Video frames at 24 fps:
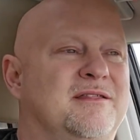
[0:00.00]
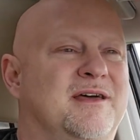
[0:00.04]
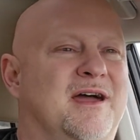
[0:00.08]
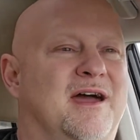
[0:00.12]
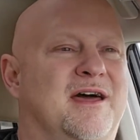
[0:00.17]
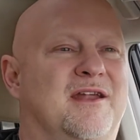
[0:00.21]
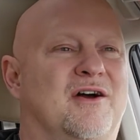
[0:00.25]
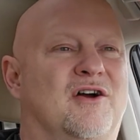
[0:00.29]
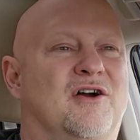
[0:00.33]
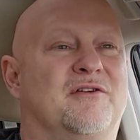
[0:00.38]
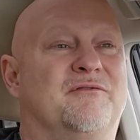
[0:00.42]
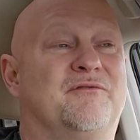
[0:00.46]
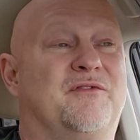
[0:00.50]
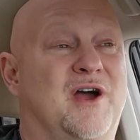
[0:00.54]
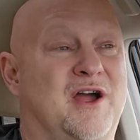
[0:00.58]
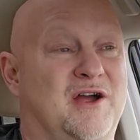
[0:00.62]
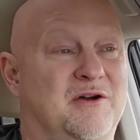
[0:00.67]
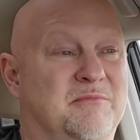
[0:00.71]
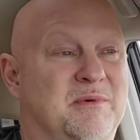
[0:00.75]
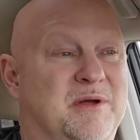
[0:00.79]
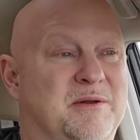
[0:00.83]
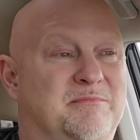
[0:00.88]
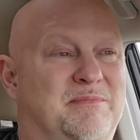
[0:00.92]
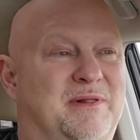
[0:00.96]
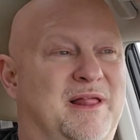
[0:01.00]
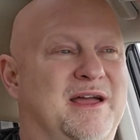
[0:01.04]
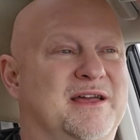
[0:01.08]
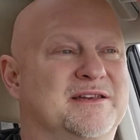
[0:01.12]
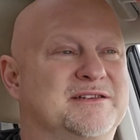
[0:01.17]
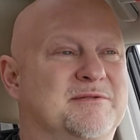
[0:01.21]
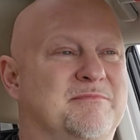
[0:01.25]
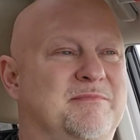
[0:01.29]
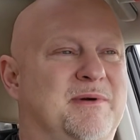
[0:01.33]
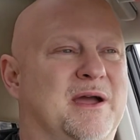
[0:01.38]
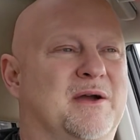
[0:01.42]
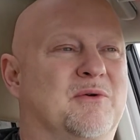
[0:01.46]
then our environment
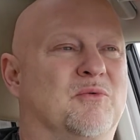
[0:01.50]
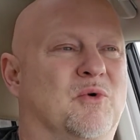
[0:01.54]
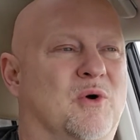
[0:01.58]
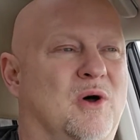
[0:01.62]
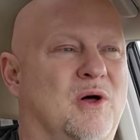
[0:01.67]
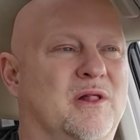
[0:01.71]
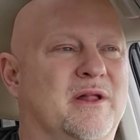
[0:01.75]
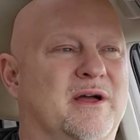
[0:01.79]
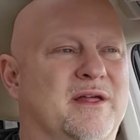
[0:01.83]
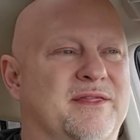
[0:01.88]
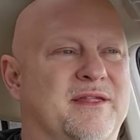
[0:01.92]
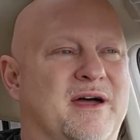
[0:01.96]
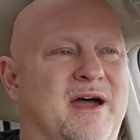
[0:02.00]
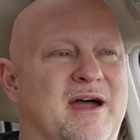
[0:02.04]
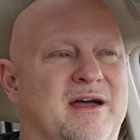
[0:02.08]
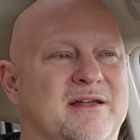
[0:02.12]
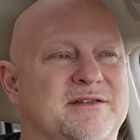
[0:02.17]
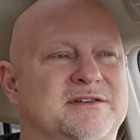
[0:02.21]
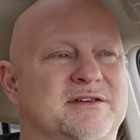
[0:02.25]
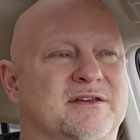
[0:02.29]
plays a big role in that.